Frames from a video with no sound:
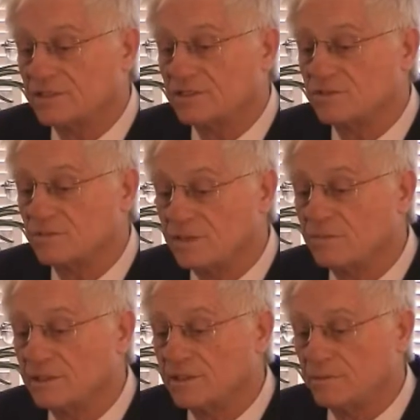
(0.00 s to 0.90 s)
an
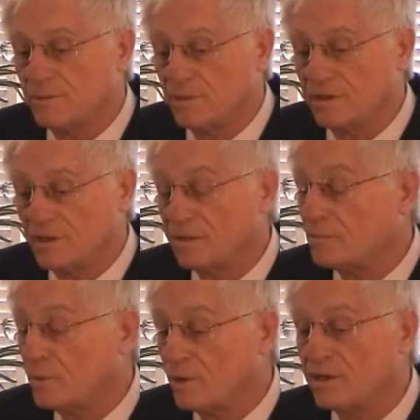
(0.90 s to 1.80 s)
extremely
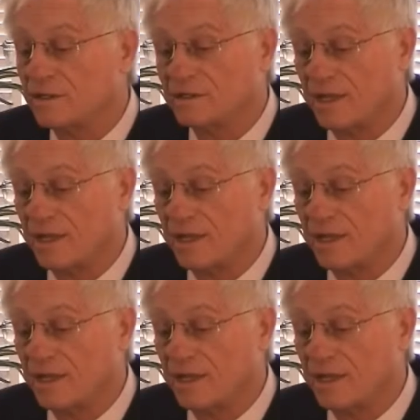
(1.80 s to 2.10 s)
important